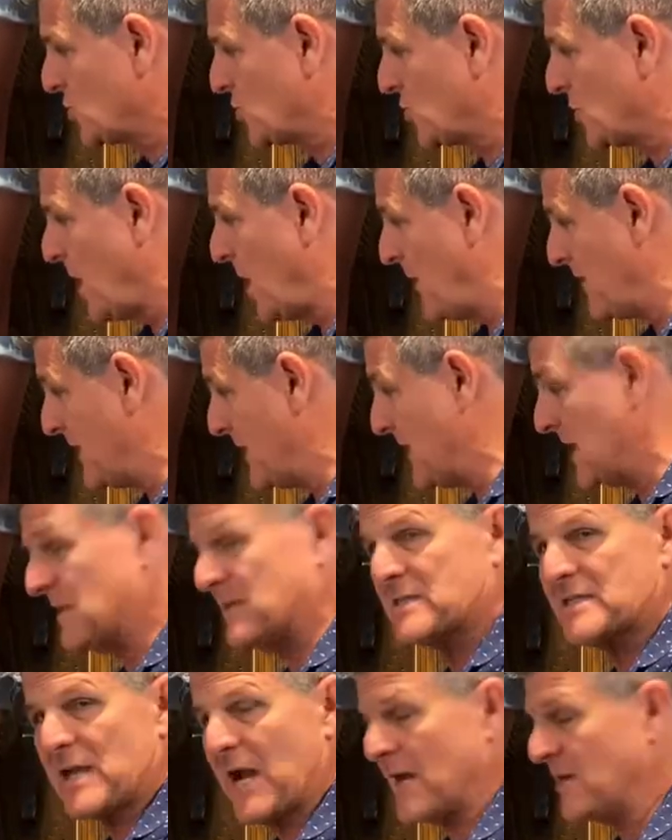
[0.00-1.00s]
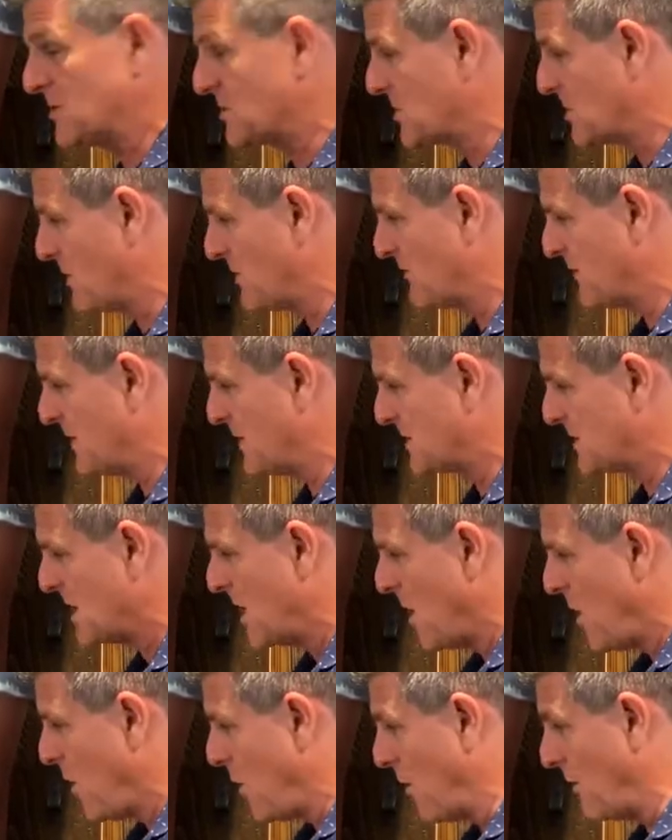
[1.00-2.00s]
um, inside surface,
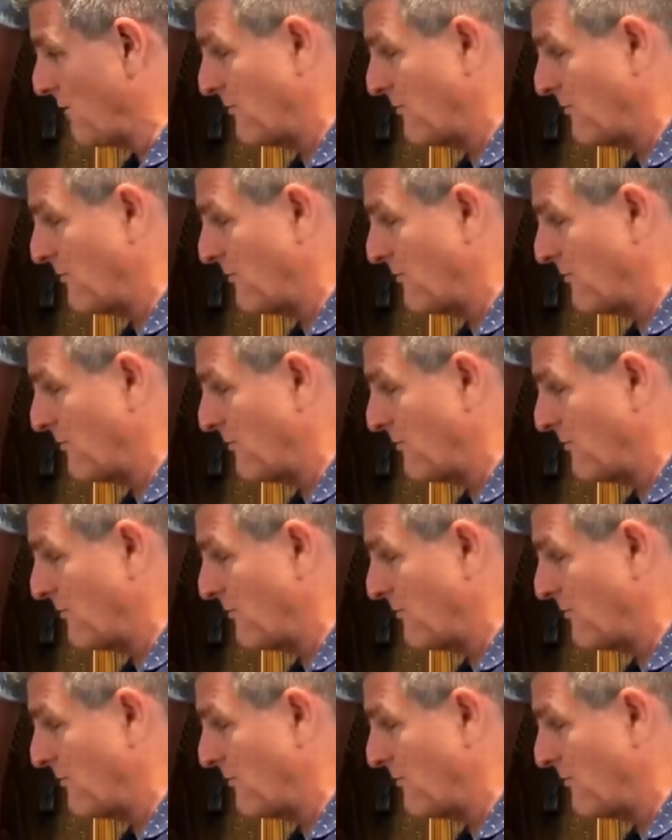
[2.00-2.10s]
or